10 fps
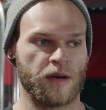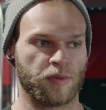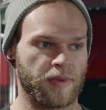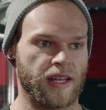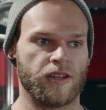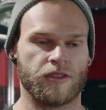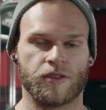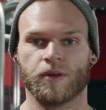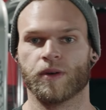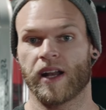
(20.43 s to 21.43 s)
implement
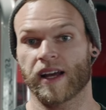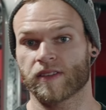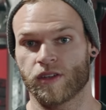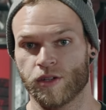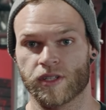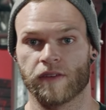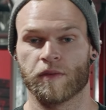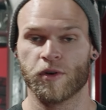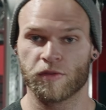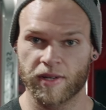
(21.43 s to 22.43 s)
into an execution of a
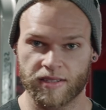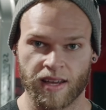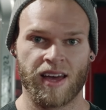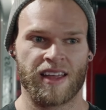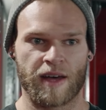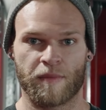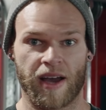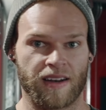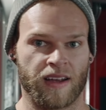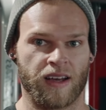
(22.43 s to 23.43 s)
movement that might